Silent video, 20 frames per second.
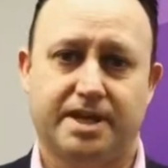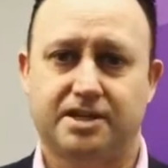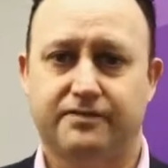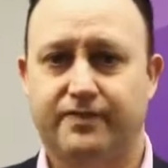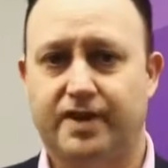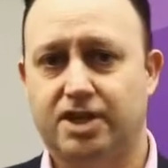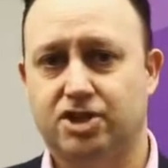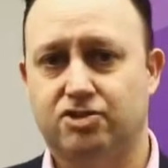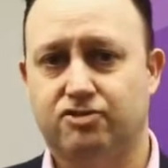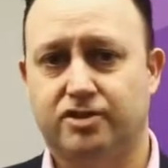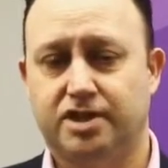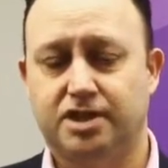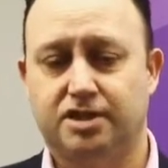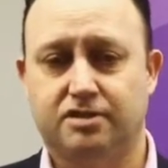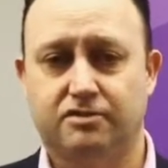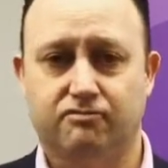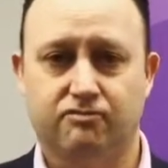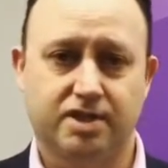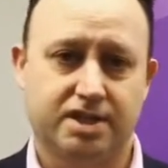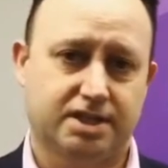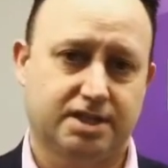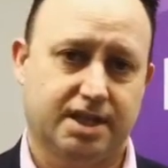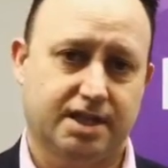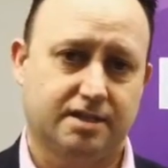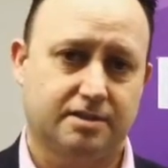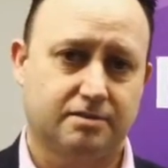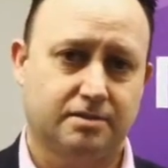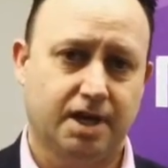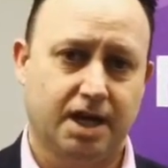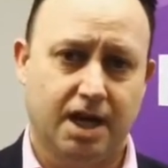manufacturing,
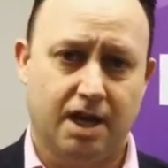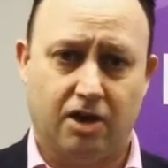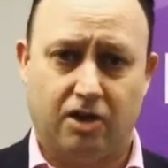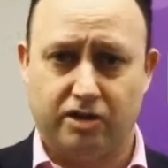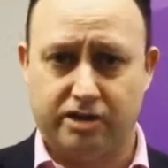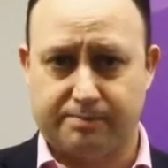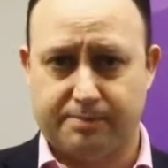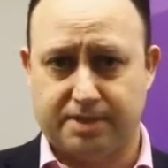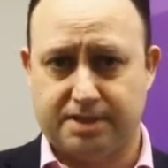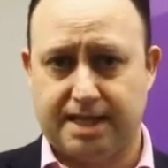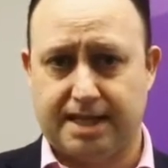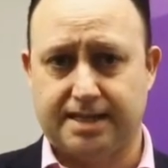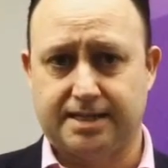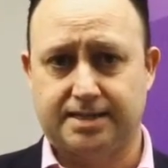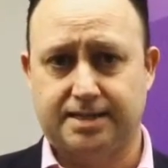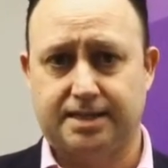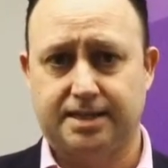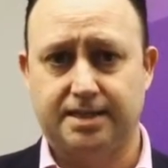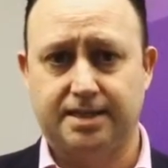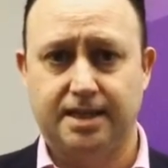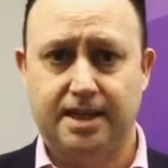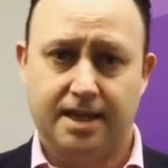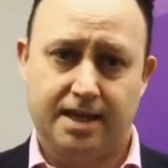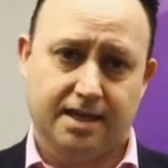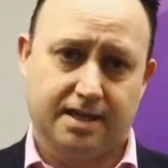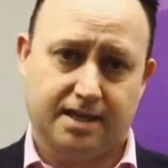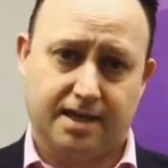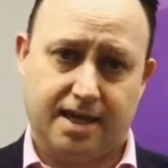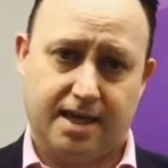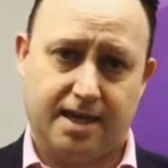retail, hospitality,
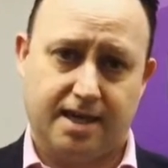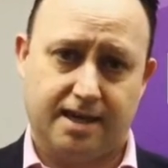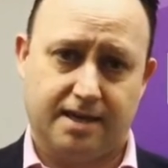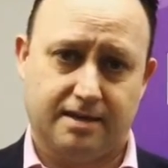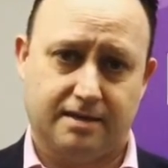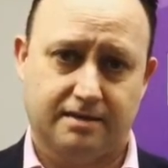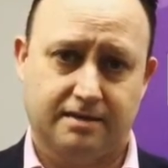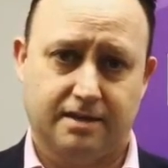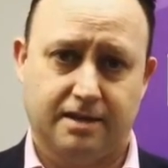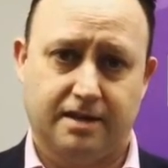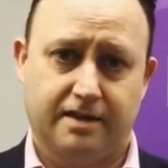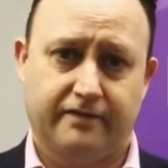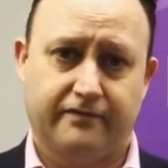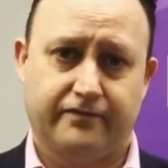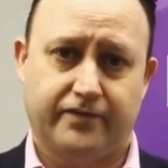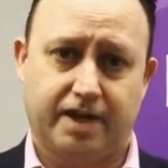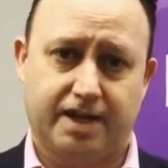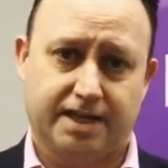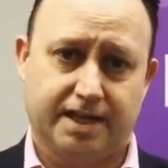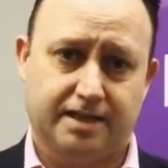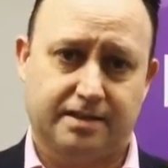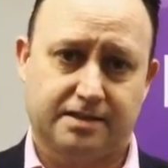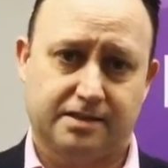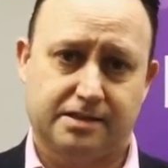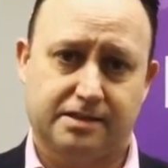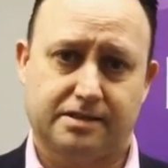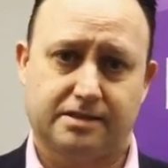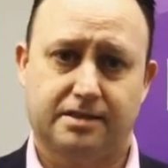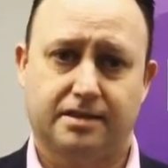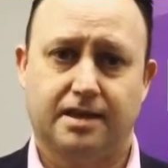care,
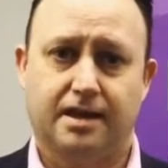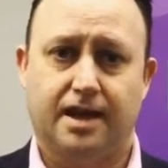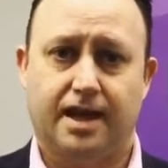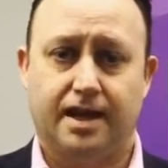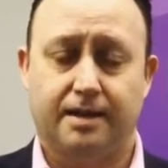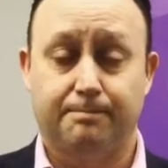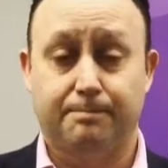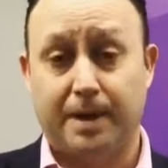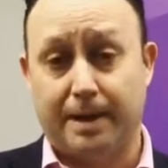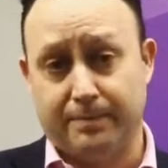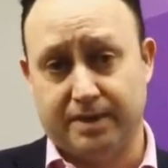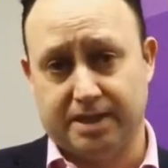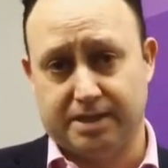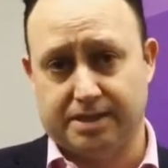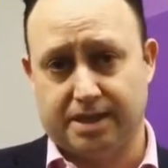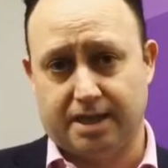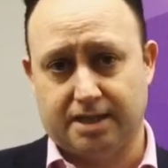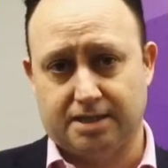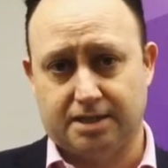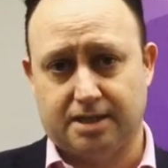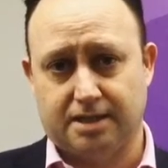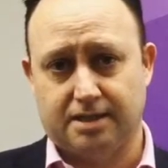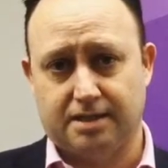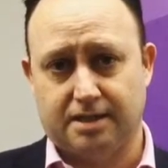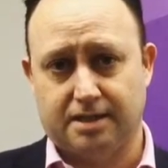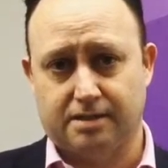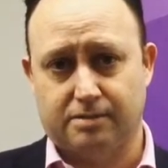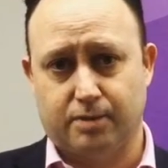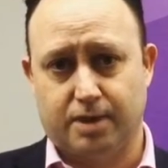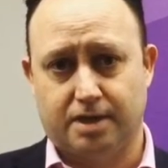finance, and public sector
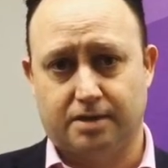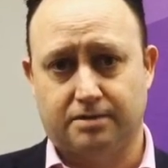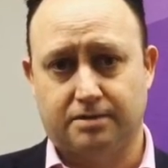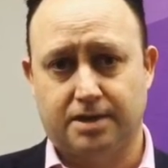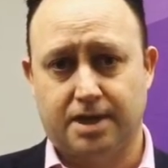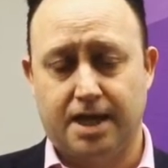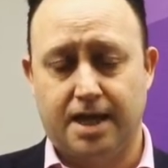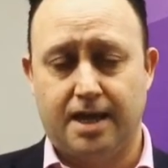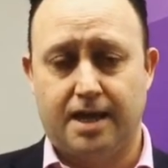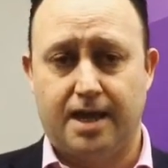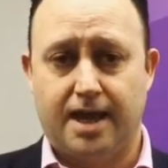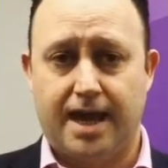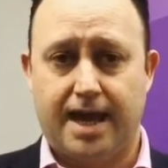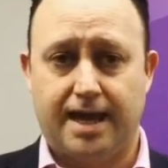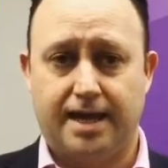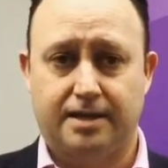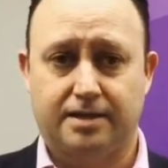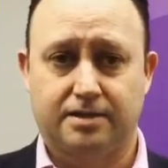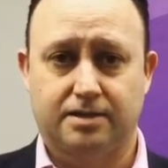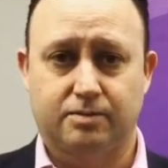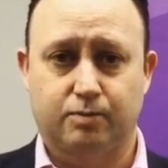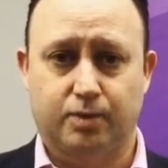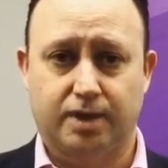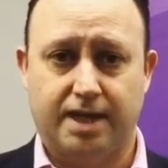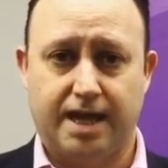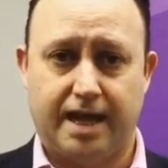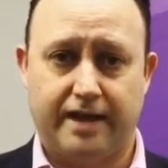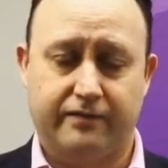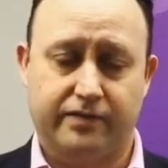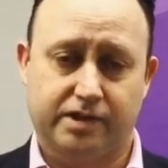as well. And
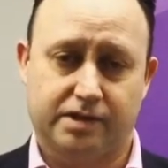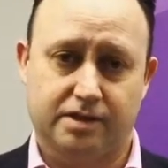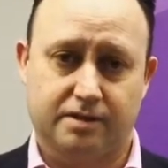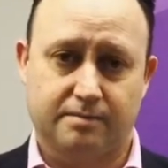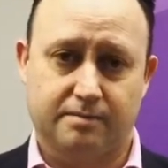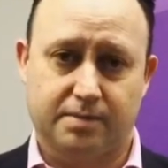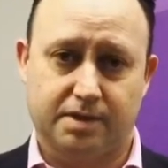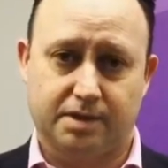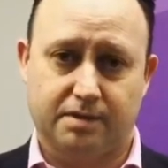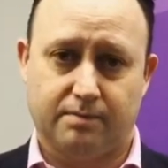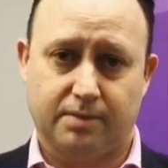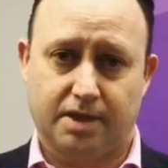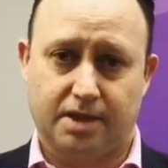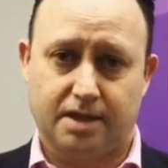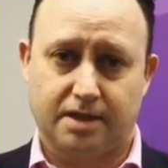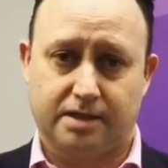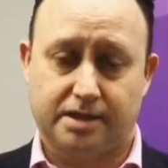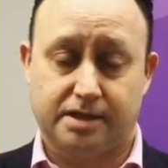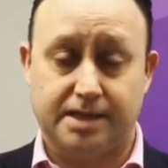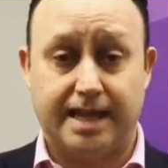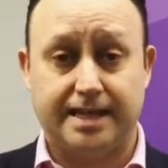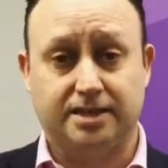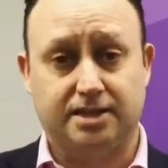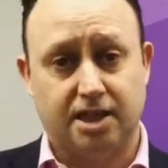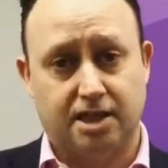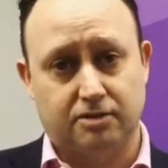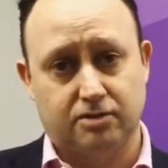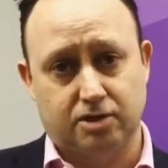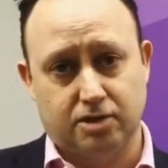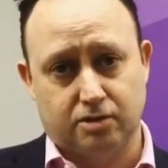we have some uh,
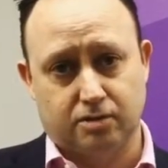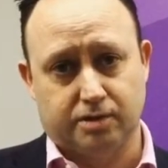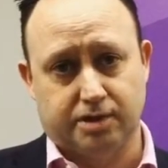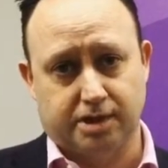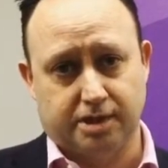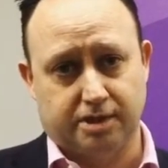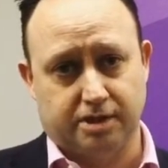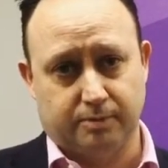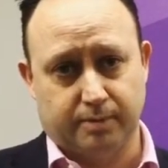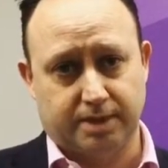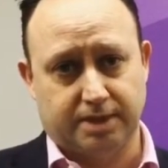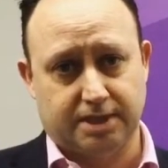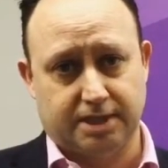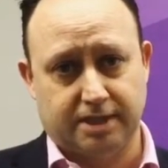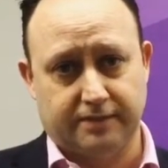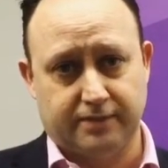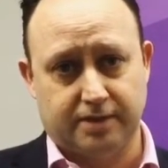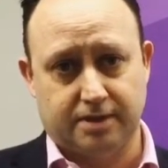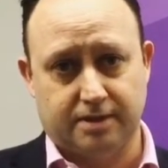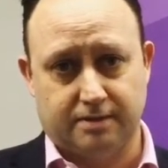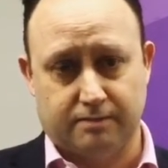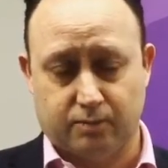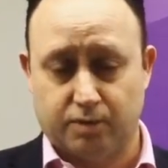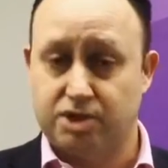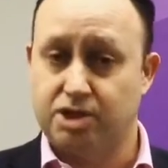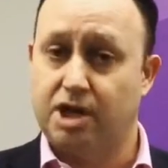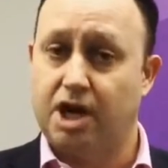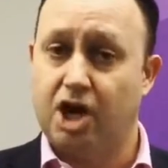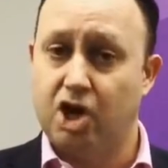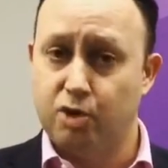standalone courses that we deliver,
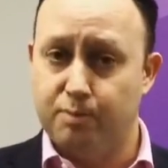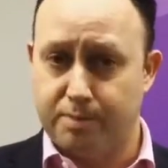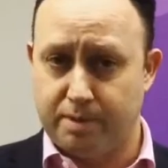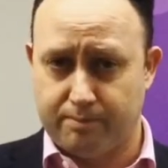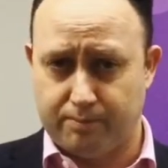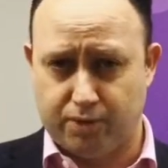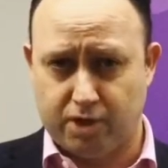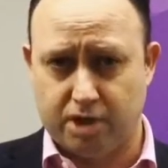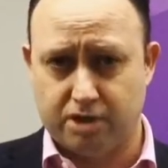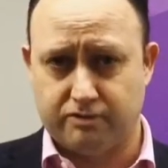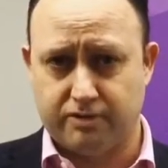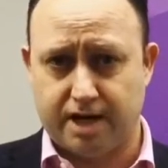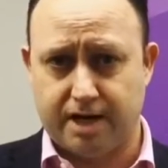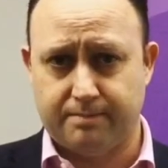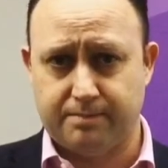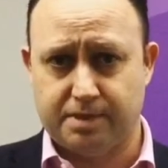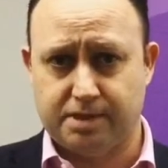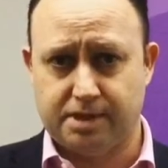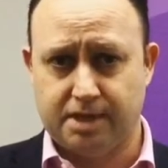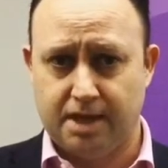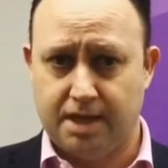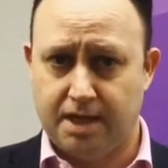which are open programs.